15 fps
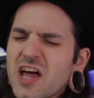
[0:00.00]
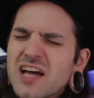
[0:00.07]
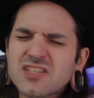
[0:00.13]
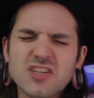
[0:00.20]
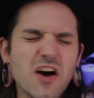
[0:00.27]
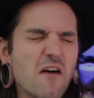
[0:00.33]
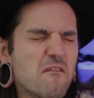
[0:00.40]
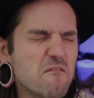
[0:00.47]

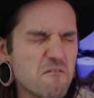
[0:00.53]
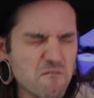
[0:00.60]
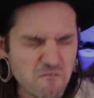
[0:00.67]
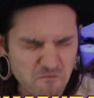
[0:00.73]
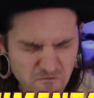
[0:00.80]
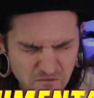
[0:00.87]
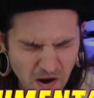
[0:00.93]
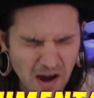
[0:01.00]
That's a
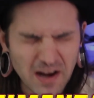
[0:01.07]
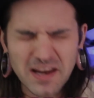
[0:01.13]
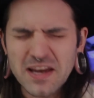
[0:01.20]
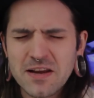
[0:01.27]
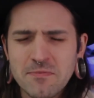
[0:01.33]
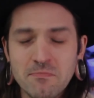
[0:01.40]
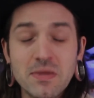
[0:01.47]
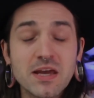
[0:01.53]

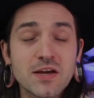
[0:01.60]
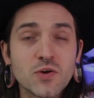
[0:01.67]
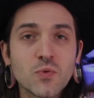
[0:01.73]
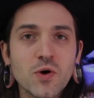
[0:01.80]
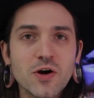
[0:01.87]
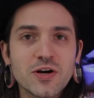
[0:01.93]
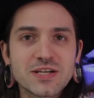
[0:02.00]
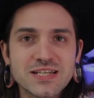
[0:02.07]
fucking mean
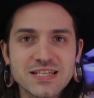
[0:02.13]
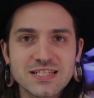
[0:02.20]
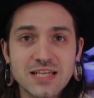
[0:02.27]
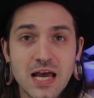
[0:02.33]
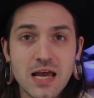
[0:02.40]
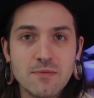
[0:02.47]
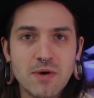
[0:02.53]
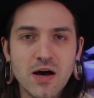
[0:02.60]
word to
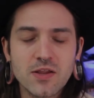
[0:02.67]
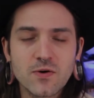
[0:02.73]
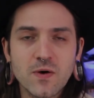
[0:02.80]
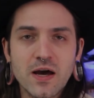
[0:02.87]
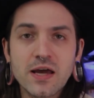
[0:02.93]
say, by the